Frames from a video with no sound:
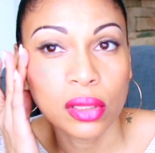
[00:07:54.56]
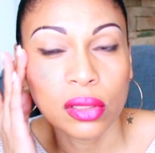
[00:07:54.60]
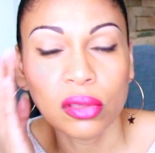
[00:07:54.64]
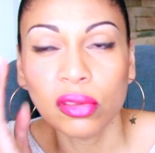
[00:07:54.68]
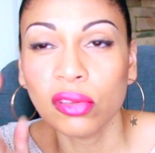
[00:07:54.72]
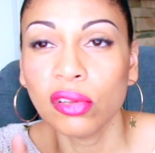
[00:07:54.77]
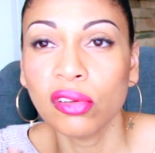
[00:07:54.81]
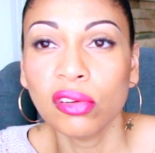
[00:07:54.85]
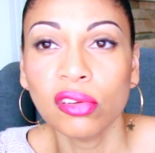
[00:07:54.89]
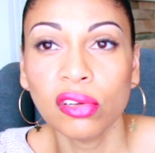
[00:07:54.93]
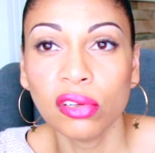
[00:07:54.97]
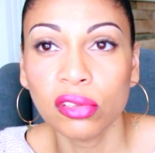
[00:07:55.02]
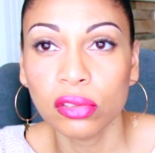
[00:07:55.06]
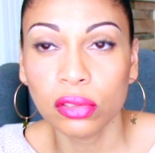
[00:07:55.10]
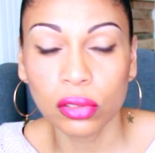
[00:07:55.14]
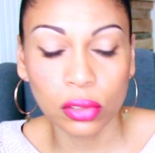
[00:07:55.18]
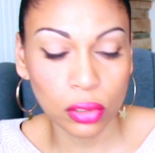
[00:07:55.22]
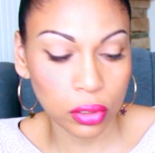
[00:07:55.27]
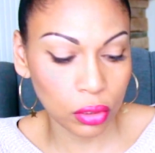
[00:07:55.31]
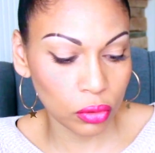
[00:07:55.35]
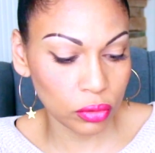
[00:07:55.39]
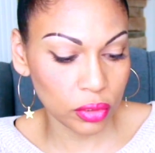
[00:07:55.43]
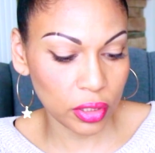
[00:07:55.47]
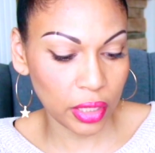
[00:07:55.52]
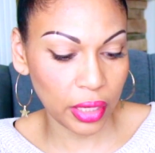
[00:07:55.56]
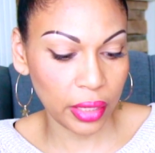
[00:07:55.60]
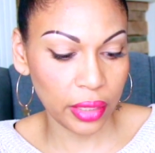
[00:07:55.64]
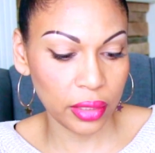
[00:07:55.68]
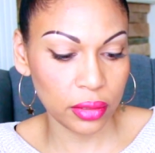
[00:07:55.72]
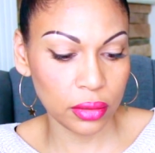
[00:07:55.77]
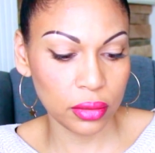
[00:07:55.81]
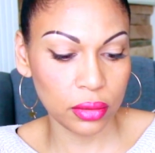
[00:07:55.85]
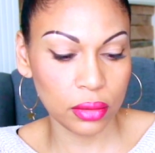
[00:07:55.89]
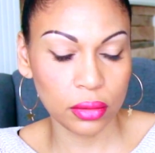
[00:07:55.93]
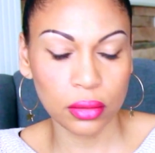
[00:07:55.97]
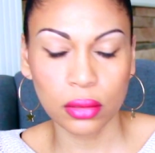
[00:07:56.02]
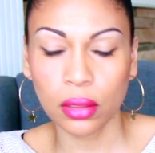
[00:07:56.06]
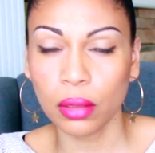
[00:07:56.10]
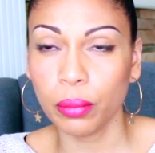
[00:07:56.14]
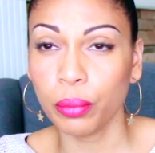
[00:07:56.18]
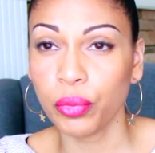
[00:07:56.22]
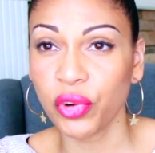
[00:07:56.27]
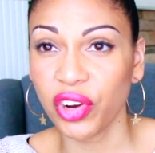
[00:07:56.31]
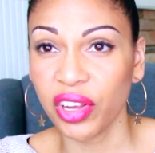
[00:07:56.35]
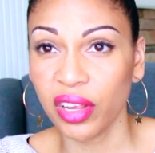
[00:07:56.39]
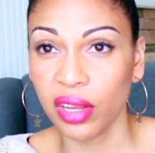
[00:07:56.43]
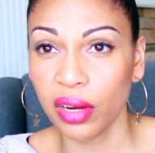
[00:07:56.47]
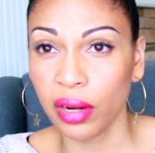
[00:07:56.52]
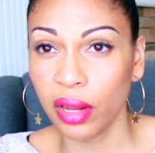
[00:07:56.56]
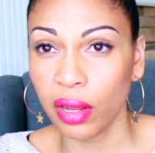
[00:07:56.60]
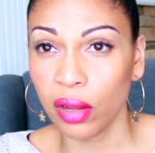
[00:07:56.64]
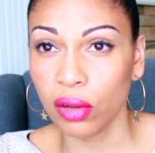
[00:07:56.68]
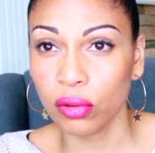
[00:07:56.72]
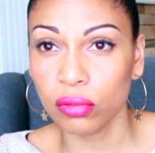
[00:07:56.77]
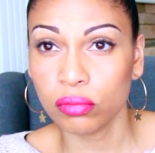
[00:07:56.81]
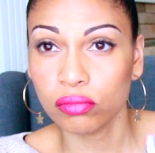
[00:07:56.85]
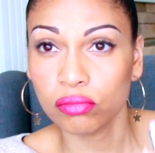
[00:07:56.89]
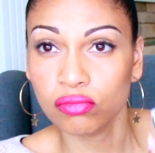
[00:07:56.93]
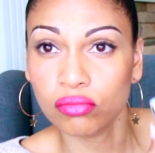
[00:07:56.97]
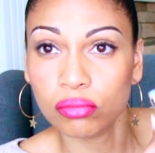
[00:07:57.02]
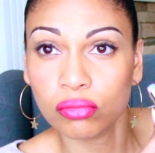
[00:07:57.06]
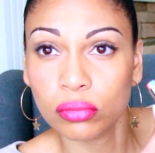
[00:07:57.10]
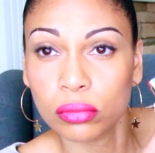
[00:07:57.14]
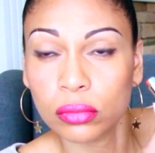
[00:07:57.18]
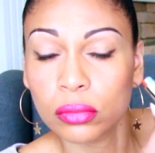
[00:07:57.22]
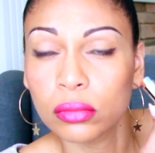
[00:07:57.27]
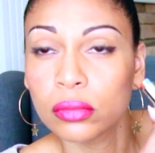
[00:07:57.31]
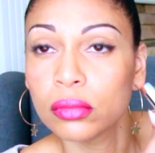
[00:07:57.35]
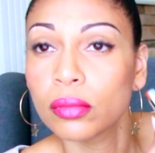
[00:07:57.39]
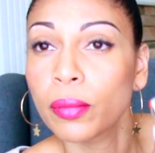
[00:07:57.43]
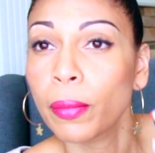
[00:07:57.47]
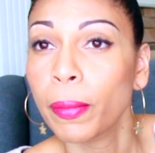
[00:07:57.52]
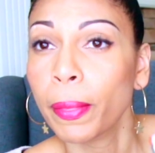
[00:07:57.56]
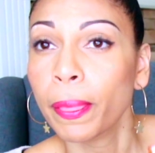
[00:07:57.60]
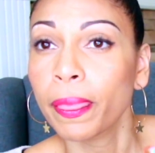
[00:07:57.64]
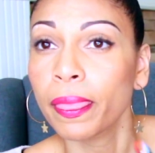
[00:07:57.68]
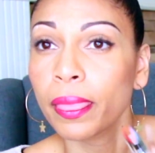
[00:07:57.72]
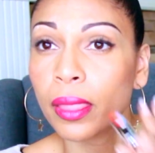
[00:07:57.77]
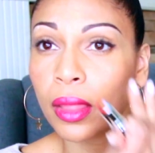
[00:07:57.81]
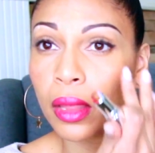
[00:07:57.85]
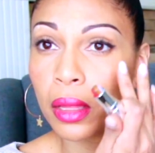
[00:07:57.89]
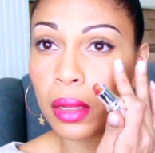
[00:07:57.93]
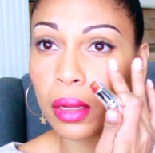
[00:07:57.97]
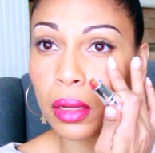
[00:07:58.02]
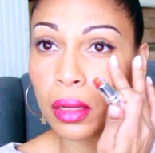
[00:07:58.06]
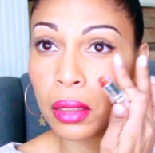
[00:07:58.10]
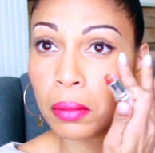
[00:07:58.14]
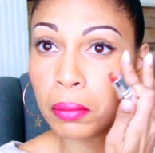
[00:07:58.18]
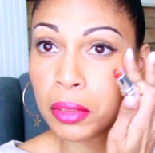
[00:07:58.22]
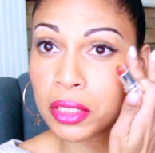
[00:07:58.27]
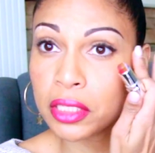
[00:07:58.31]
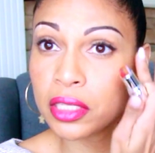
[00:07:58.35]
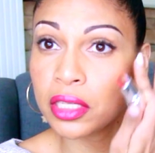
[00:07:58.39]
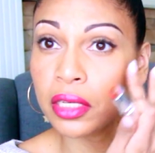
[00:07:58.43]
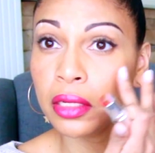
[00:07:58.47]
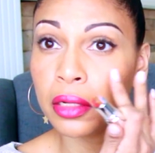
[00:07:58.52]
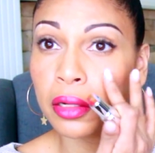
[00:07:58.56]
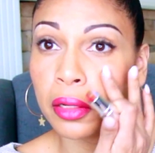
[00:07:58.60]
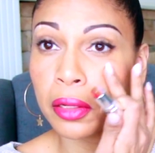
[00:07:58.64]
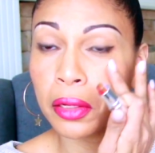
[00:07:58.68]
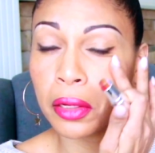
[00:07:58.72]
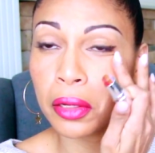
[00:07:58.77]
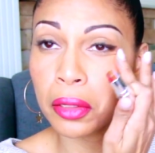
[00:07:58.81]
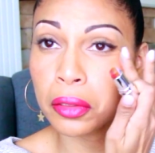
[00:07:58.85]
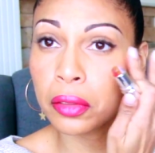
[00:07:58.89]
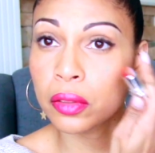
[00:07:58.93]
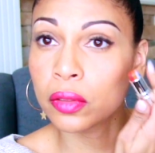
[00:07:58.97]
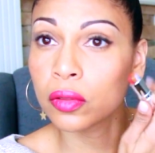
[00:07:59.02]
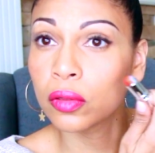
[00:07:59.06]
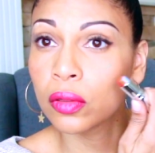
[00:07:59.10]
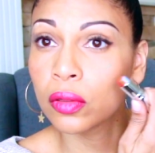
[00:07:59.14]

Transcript: Don't look too close, guys. I'm breaking out. I'm a teen again.